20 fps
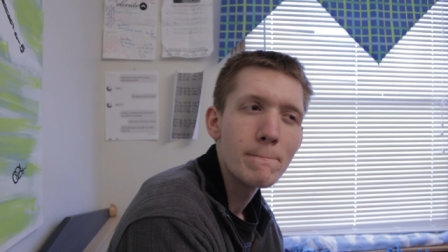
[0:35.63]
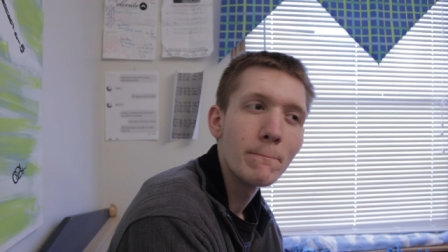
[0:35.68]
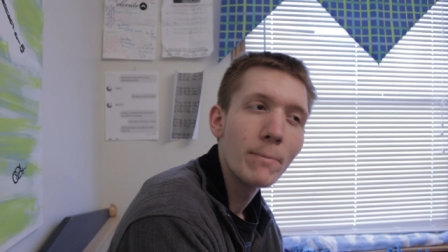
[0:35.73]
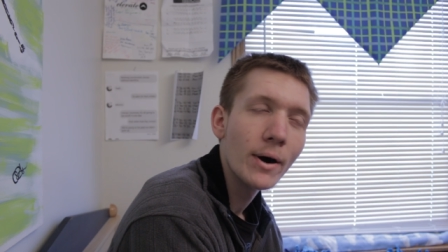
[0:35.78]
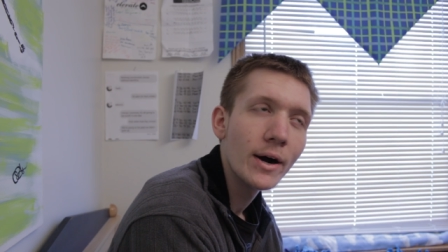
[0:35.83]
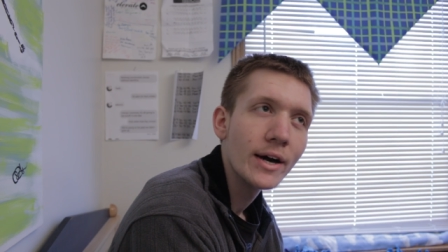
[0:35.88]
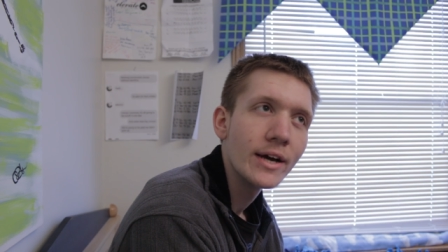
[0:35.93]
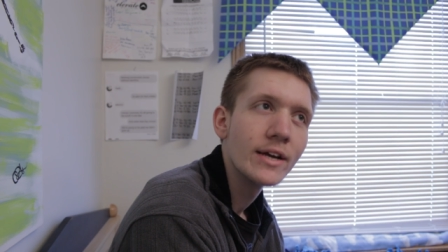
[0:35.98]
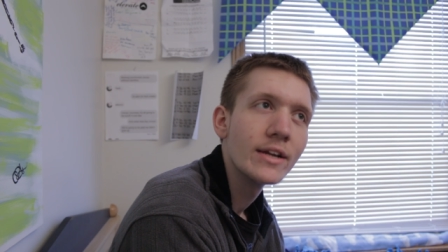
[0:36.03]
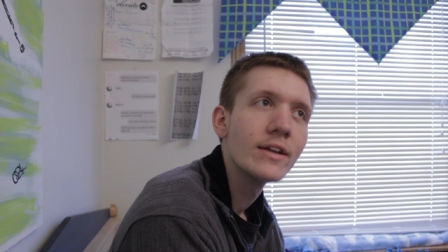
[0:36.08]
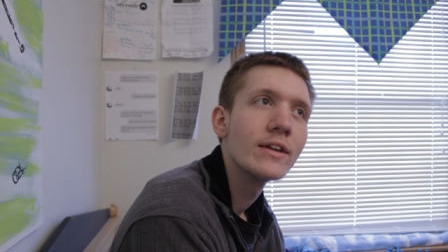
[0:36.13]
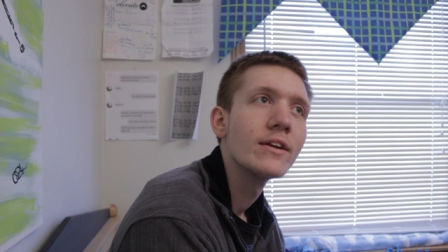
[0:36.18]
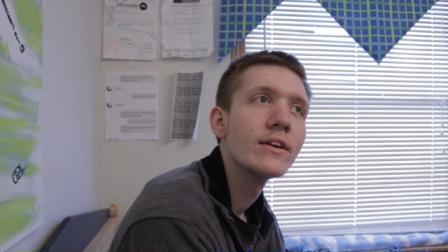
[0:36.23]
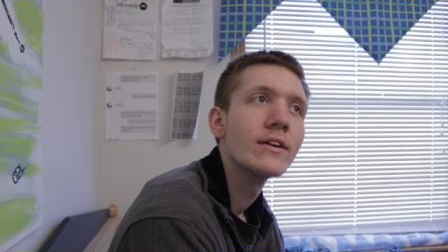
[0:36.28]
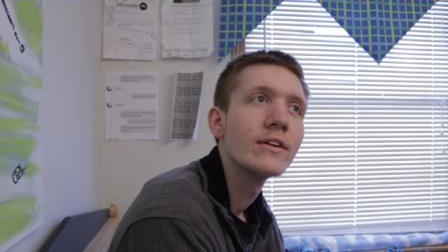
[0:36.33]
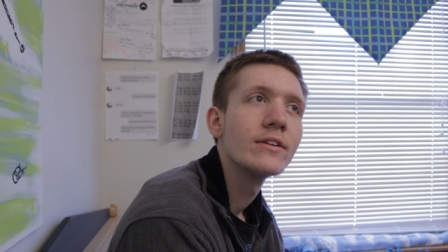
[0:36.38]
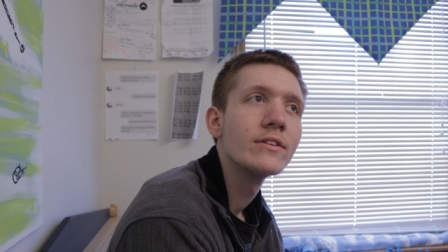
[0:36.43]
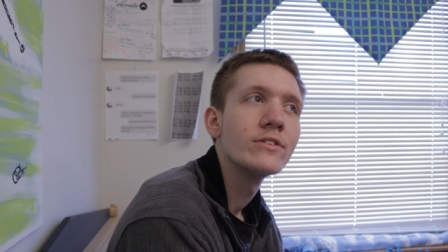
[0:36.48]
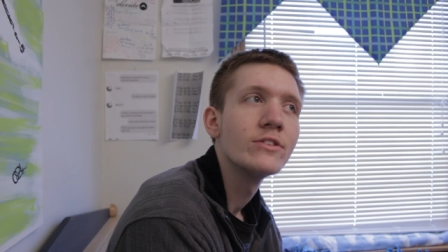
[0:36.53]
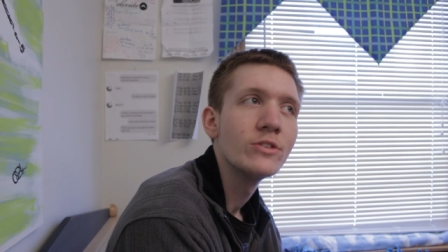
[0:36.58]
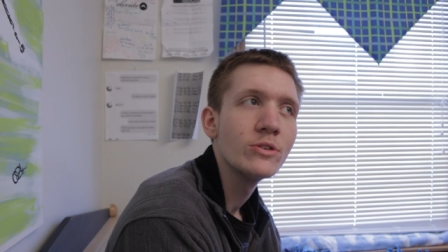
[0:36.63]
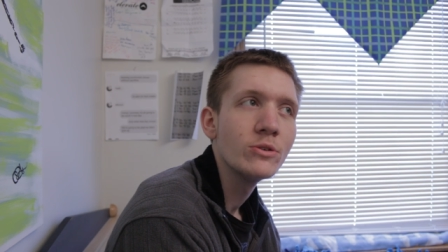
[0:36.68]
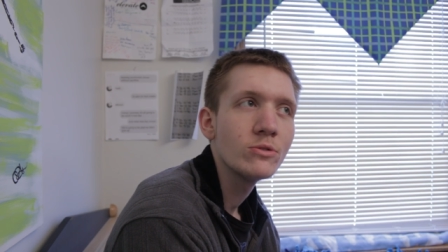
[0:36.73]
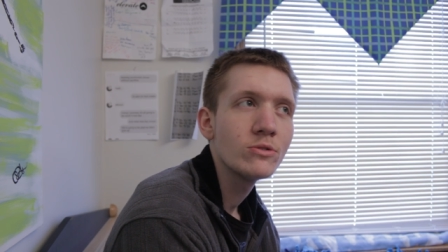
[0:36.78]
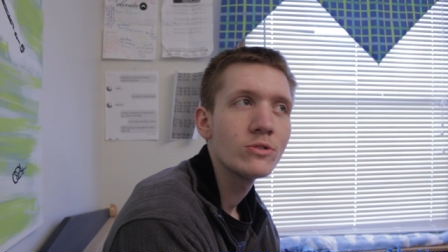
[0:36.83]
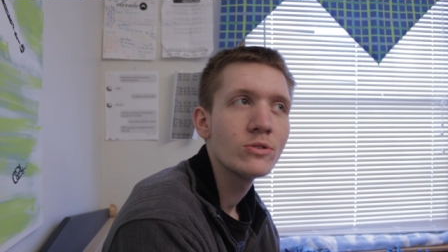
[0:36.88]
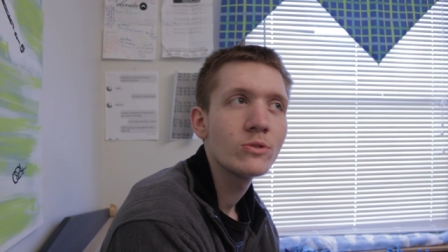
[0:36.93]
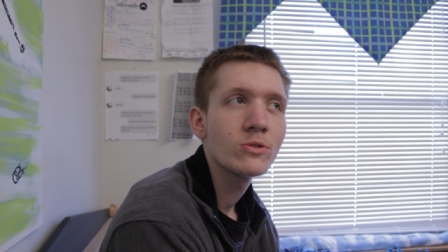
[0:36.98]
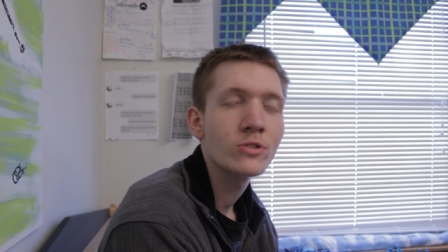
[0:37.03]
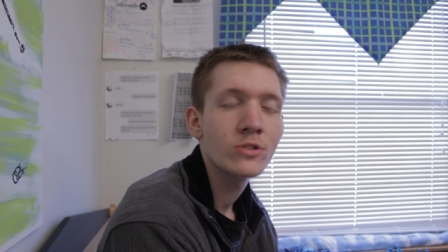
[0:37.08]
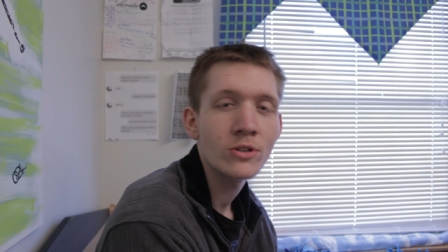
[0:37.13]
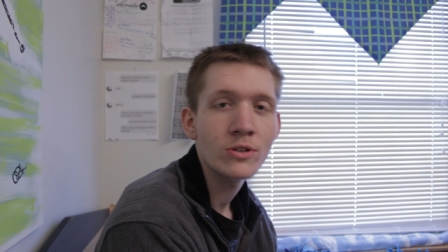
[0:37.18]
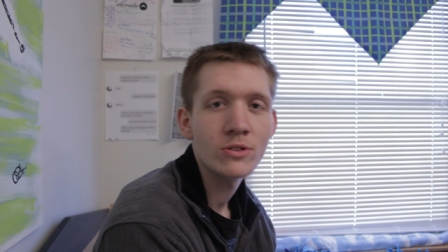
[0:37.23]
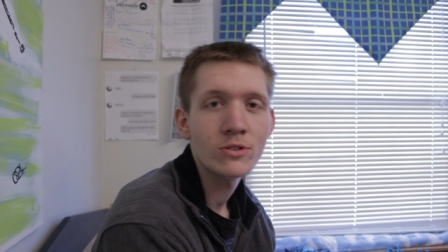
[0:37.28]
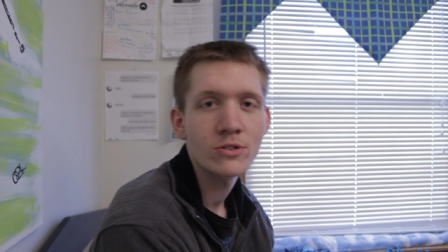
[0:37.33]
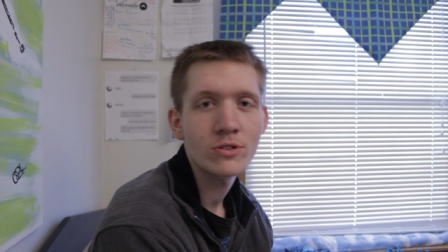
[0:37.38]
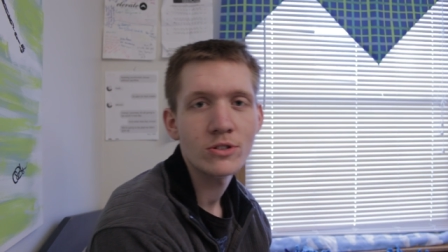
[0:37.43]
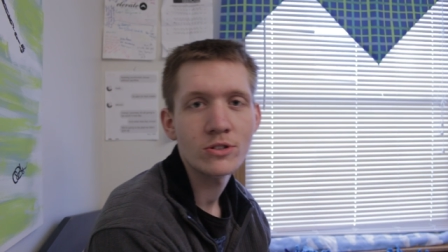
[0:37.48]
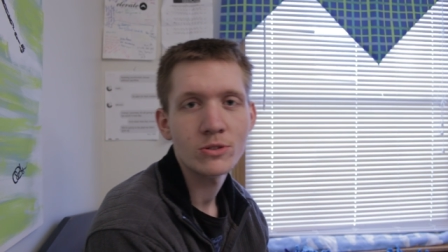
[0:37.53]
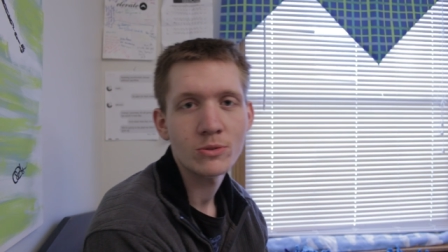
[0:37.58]
but due to certain
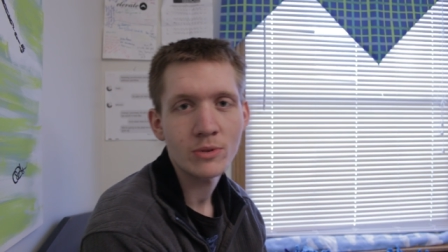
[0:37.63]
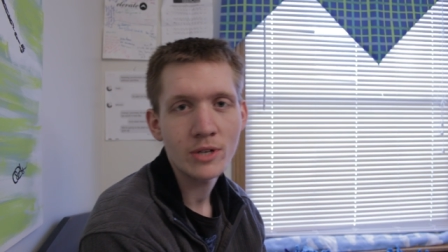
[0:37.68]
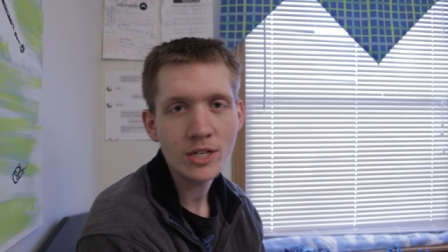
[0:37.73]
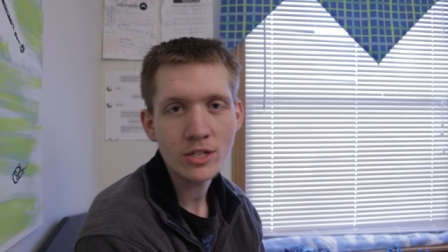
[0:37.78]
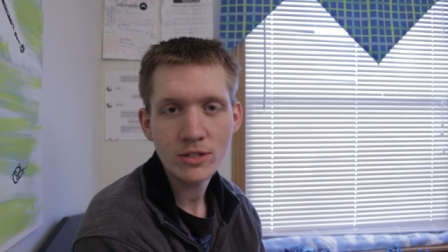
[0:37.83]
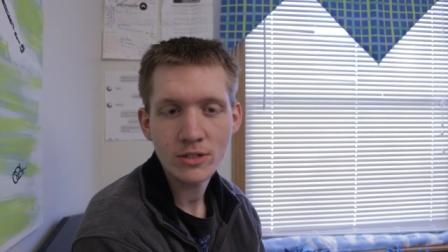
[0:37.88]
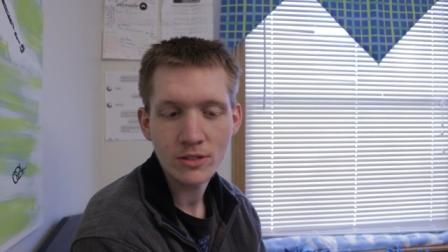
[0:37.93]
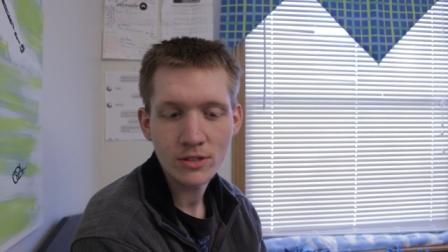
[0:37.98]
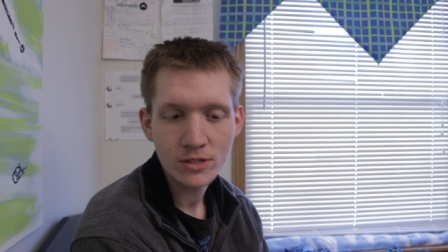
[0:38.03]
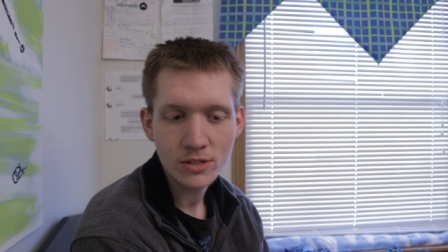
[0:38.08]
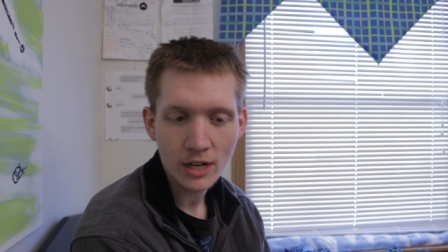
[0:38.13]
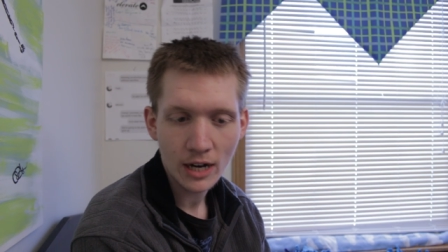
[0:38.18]
situations,